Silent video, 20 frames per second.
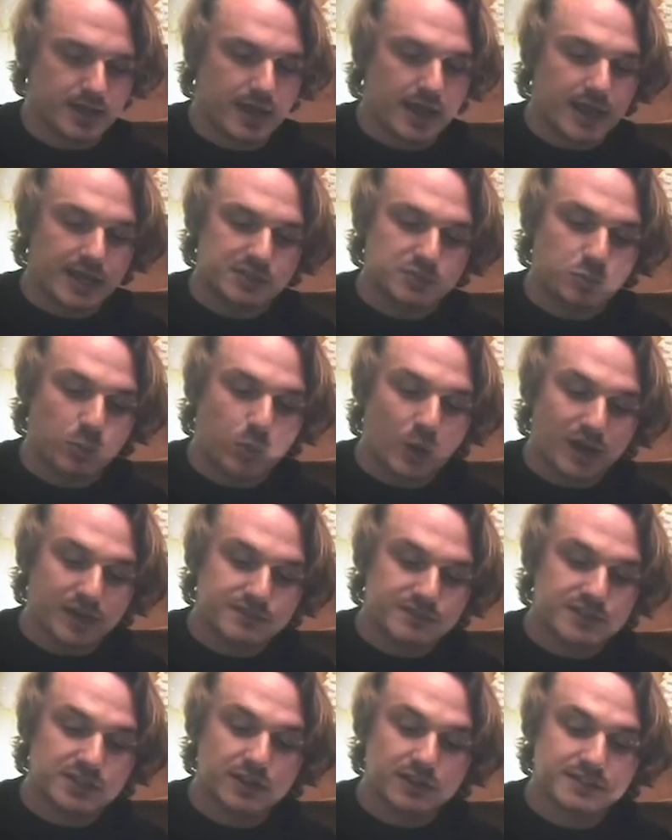His wife
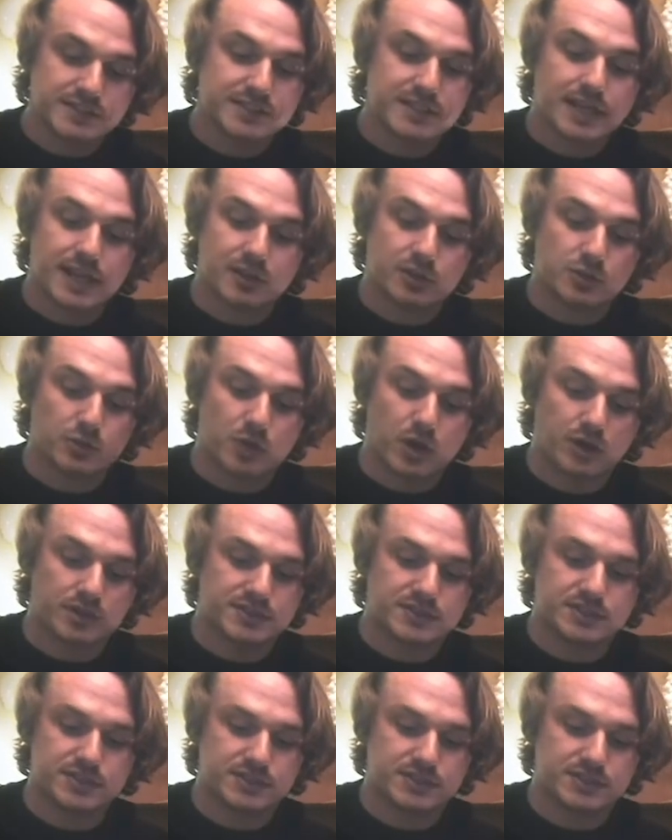started to get cross,